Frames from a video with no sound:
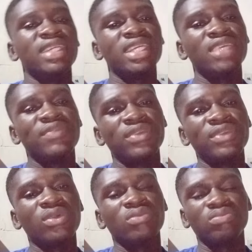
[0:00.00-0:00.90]
If
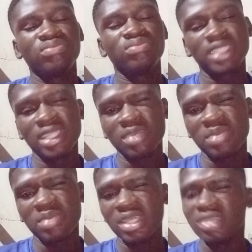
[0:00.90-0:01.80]
you're
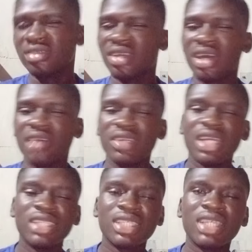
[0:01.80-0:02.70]
sleeping, have a nice
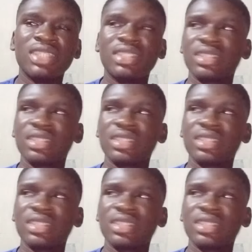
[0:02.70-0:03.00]
night.